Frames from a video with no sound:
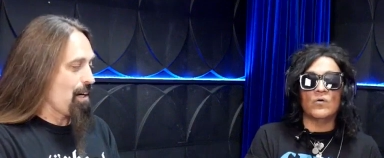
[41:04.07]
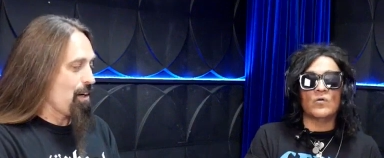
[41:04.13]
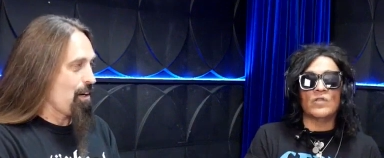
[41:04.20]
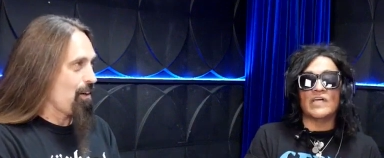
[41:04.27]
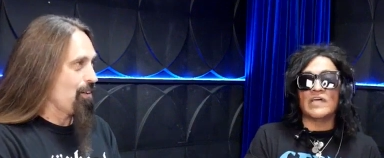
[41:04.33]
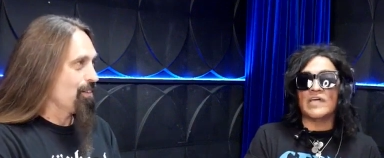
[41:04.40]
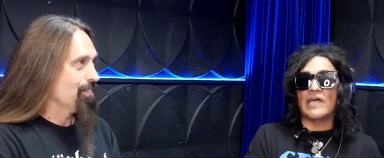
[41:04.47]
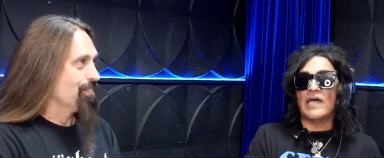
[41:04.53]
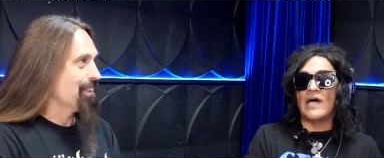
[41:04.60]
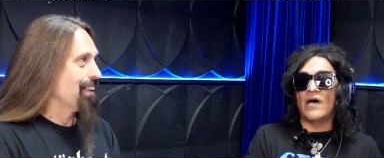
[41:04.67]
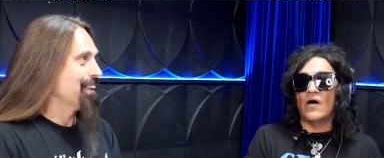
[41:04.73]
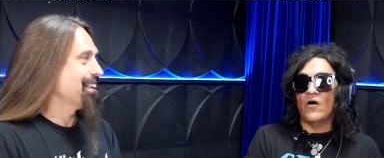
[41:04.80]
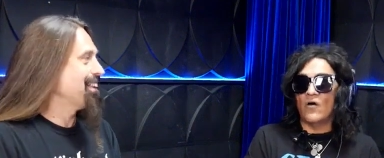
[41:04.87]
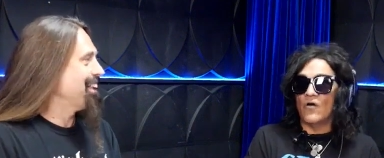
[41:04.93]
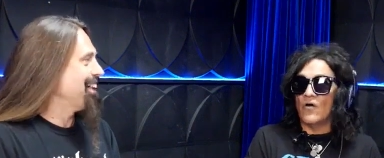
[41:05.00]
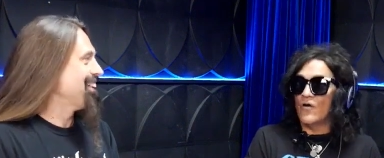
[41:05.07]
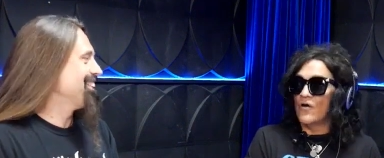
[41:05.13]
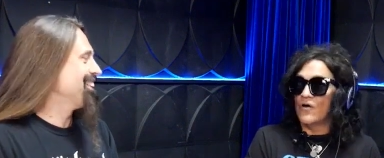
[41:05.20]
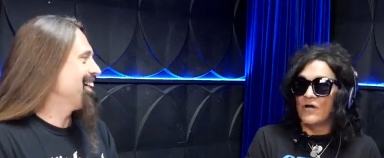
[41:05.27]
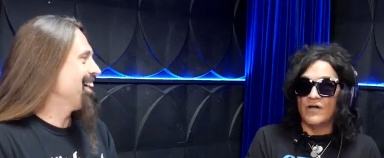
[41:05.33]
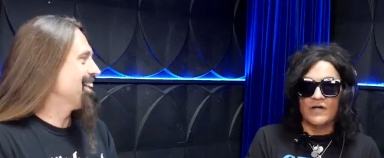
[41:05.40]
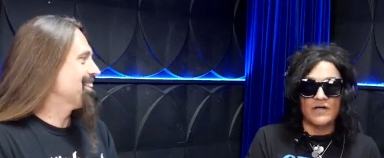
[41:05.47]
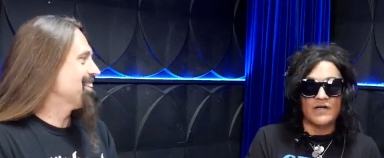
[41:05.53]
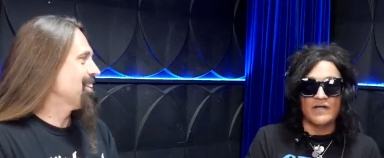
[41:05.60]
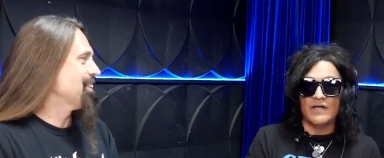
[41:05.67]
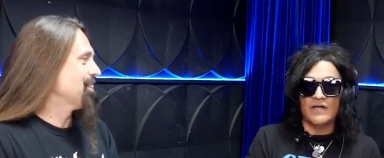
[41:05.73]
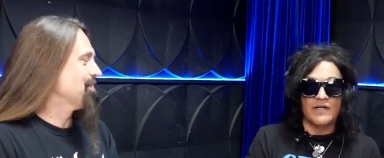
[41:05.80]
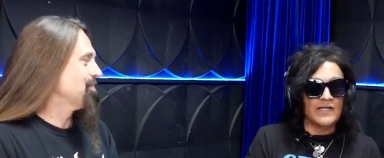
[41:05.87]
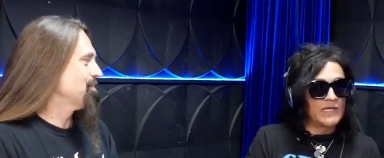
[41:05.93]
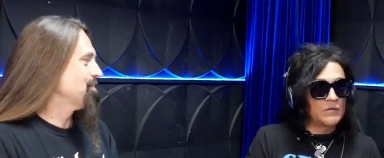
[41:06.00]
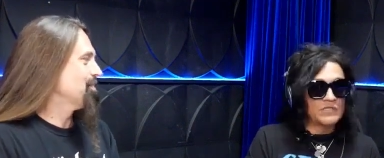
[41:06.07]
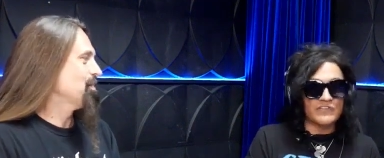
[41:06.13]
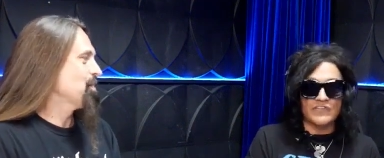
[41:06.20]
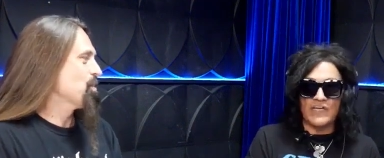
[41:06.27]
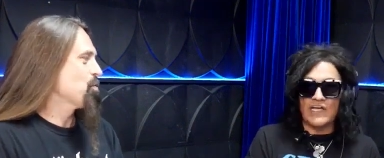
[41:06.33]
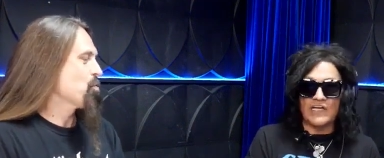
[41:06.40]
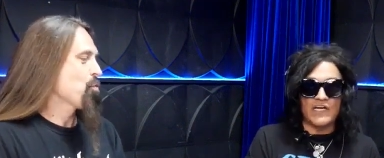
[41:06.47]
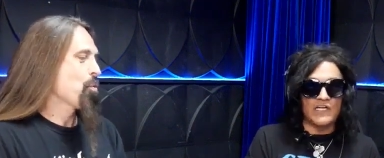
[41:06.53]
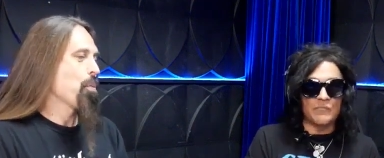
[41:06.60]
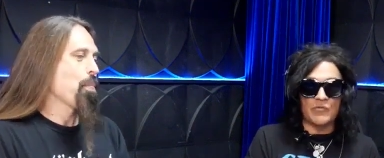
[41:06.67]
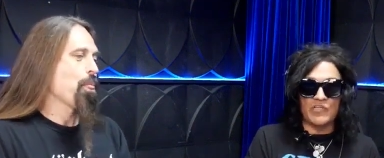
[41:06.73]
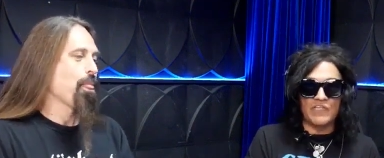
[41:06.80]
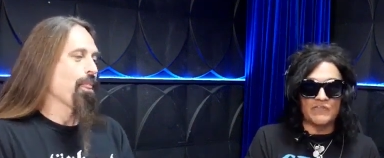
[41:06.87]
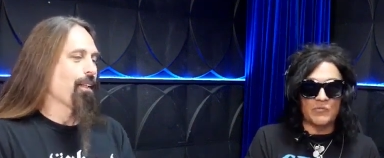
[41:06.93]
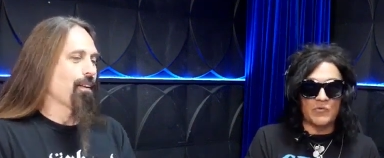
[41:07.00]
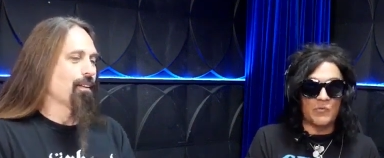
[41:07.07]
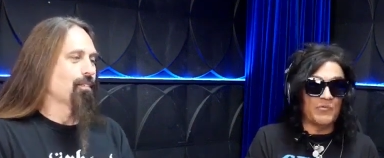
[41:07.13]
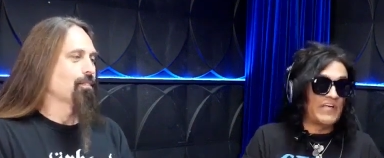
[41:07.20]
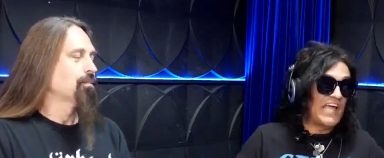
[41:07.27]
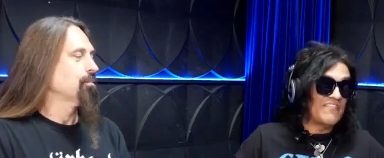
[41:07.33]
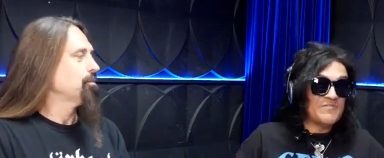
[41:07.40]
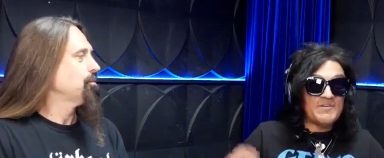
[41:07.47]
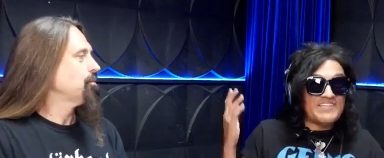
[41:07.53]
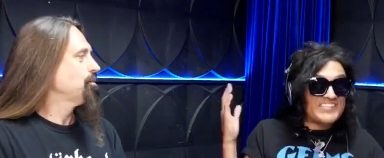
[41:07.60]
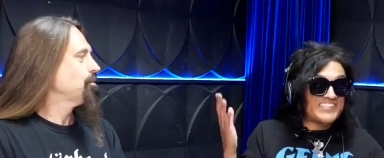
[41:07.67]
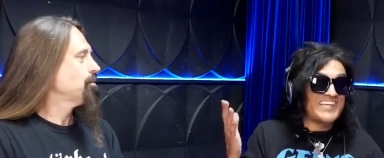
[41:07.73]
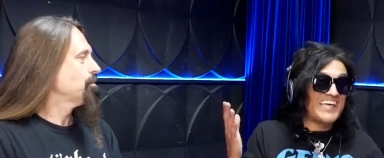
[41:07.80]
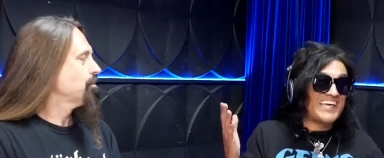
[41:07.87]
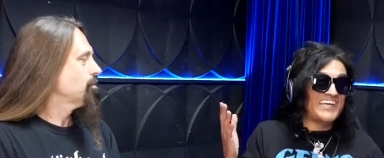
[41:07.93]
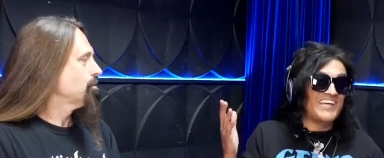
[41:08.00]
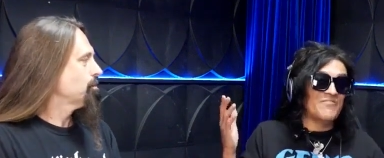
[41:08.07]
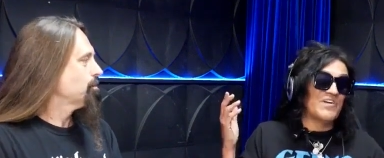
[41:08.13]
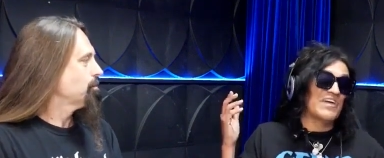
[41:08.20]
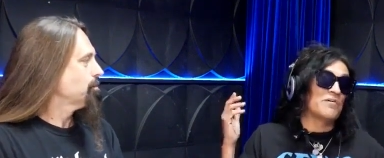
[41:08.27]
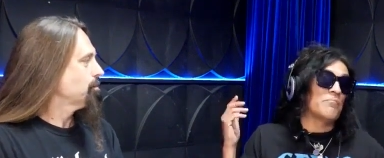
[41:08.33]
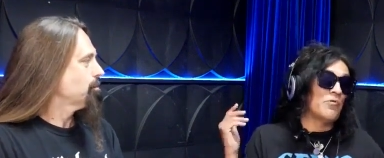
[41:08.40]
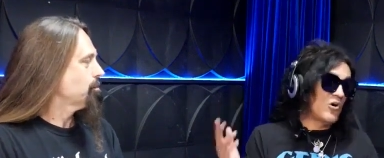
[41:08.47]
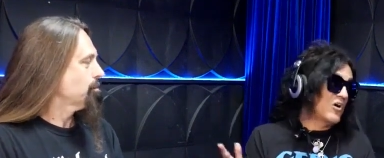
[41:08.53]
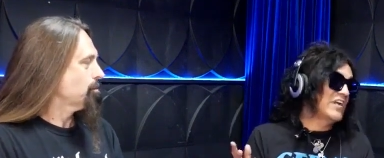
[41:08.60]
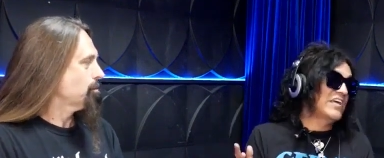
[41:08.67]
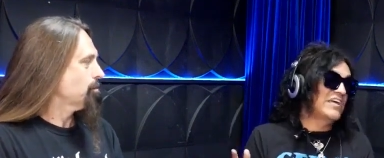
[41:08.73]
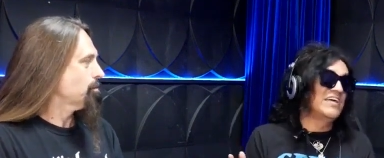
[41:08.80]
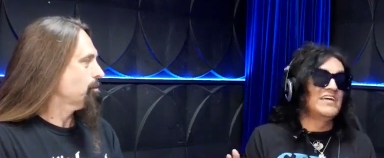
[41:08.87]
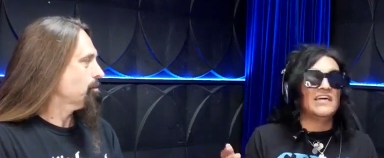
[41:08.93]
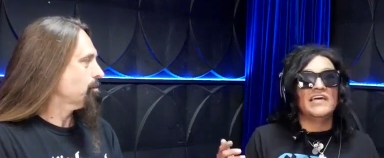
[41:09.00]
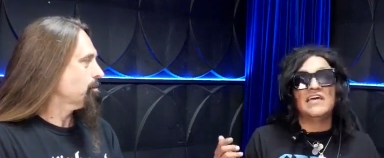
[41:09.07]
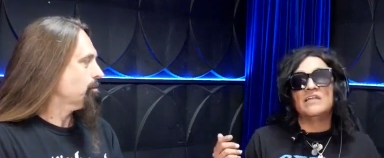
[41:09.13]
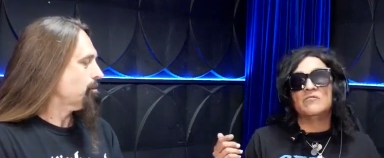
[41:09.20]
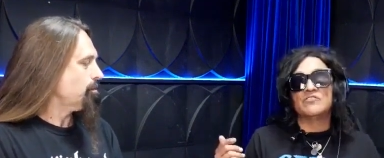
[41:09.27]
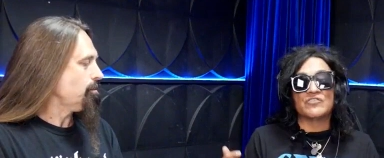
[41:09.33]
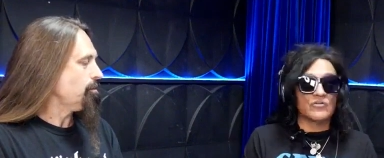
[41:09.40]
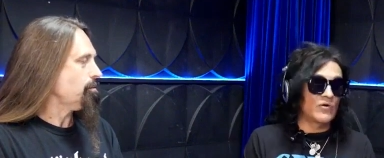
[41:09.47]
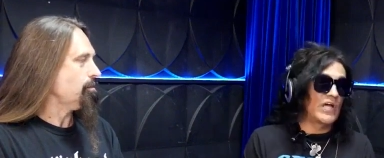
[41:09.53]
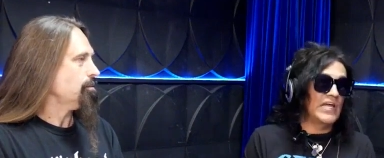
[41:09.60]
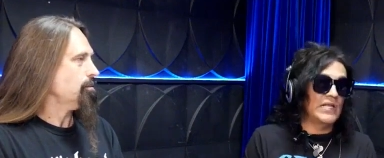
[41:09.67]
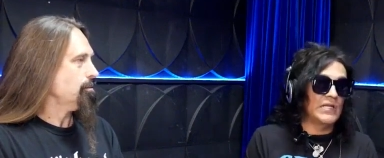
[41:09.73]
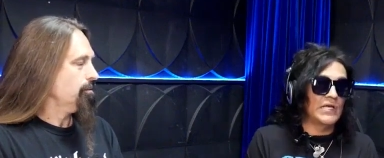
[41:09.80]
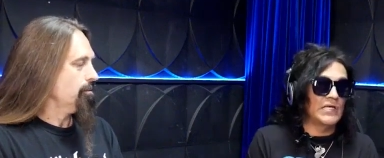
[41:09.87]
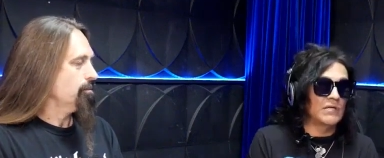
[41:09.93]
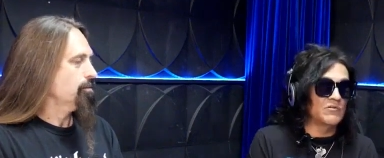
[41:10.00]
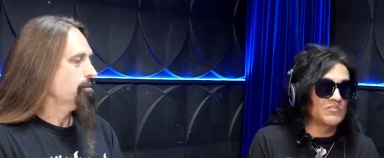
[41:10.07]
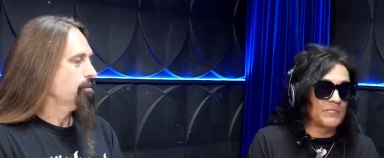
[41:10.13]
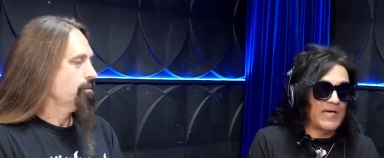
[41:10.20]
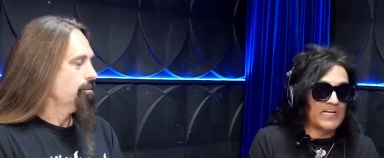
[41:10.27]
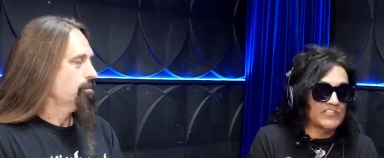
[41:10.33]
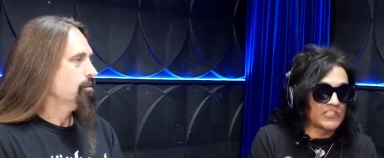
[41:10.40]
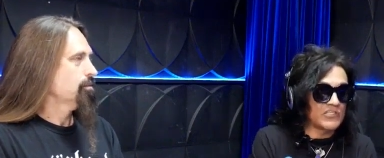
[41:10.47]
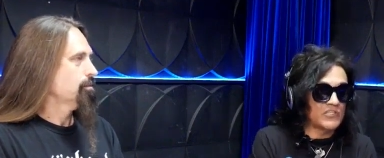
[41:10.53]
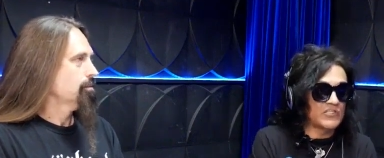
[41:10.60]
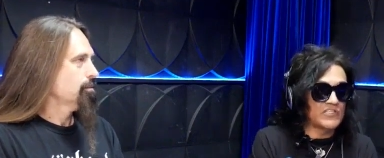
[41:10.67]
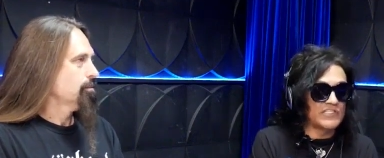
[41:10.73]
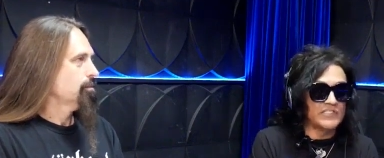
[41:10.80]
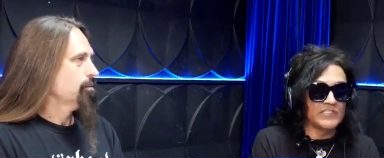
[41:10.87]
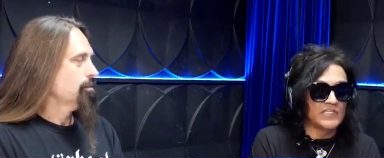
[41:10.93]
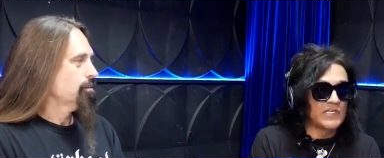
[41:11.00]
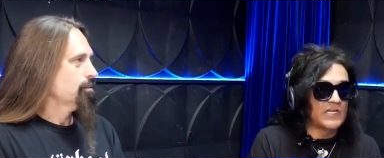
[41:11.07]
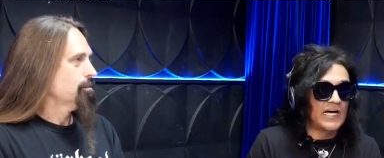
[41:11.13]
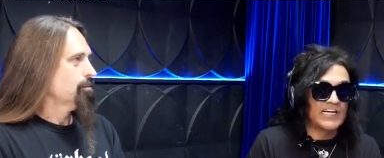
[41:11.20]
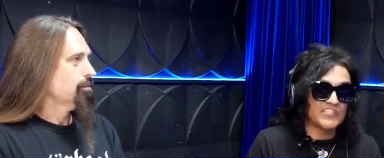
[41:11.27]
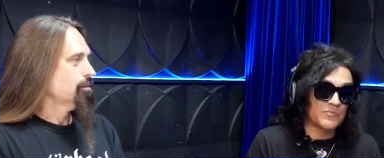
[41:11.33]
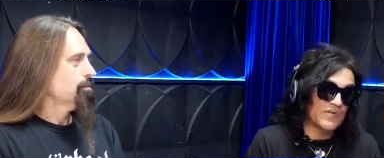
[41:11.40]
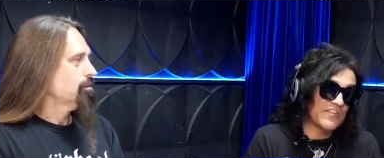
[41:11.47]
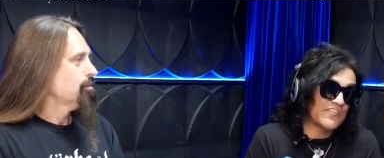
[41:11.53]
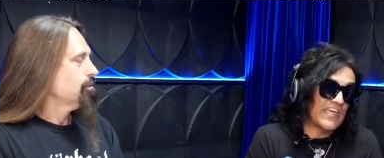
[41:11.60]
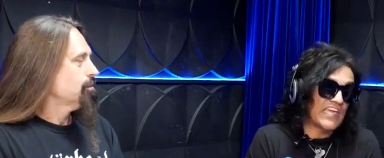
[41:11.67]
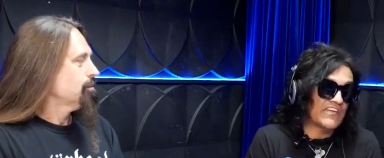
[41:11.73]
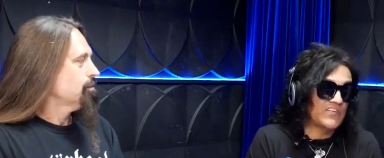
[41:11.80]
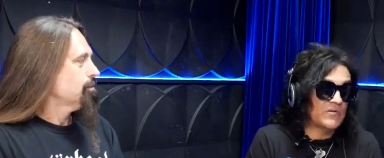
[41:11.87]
Speaker 1: oh, like you know, yeah. So
Speaker 2: it was like unbelievable, but everybody stayed and we had a party and it was great and it was magical and I just want to thank